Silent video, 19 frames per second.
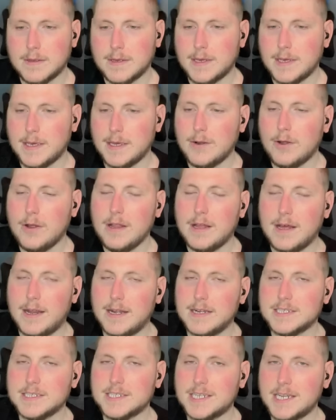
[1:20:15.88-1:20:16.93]
In all
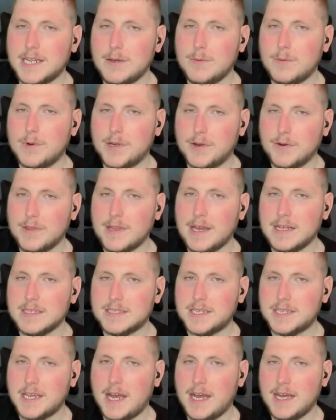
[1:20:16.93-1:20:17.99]
honesty, when you're that
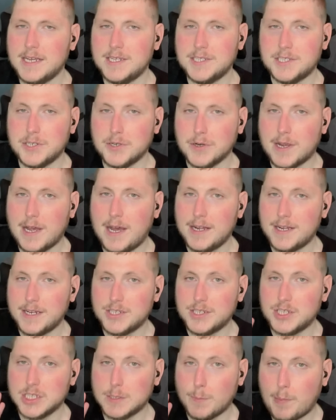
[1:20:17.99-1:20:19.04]
size, you're kind of
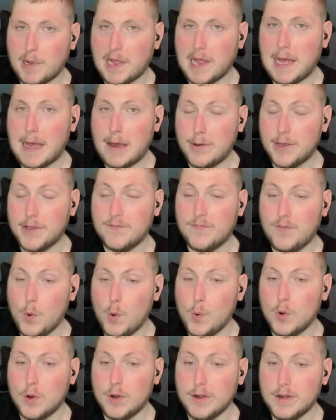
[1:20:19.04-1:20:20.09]
just plowing
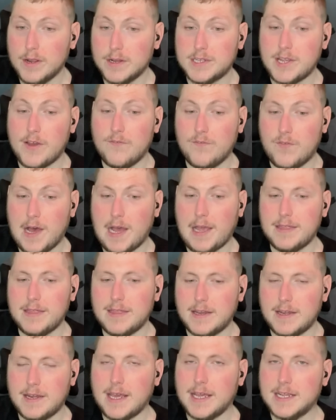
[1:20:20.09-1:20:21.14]
forward to find the
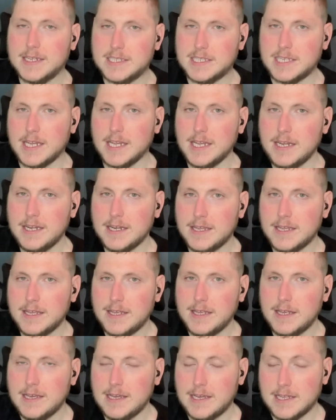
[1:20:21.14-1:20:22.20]
next seat.
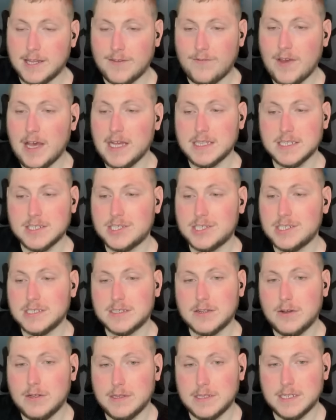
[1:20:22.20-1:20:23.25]
And the fact that she's
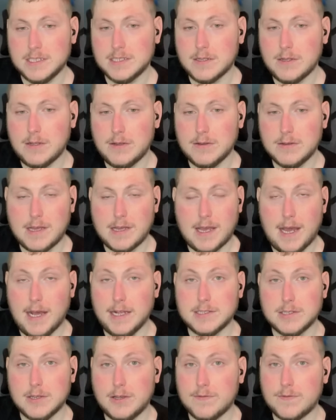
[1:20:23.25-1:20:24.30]
gone this long, hats
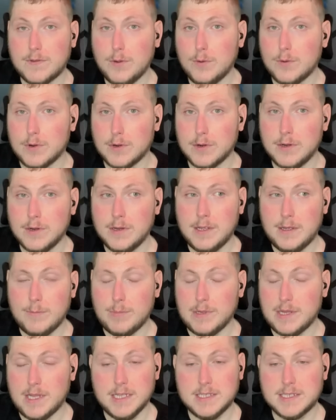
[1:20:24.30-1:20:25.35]
off to her. But
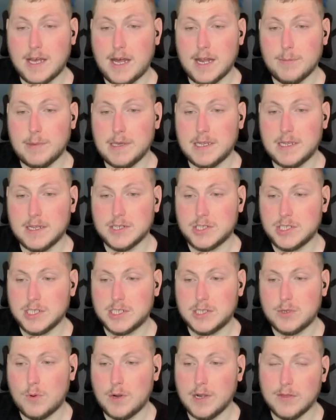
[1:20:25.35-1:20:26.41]
that's got to be because she's
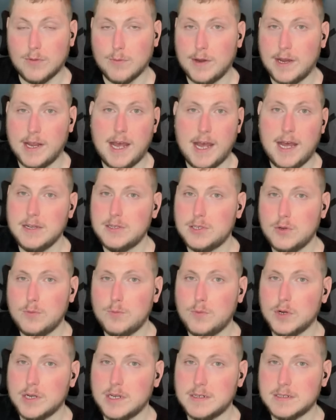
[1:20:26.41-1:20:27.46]
23. Add two more
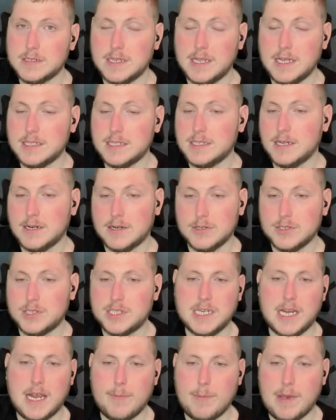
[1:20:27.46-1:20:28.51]
years to that sucker, she
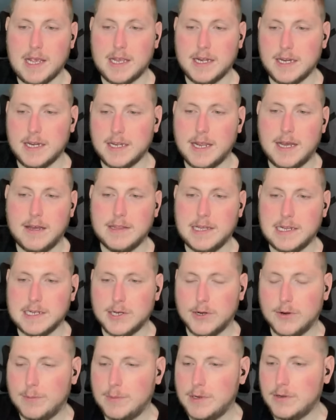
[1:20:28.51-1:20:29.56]
ain't making it down that
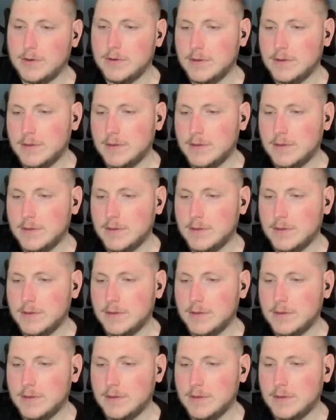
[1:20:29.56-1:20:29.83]
terminal.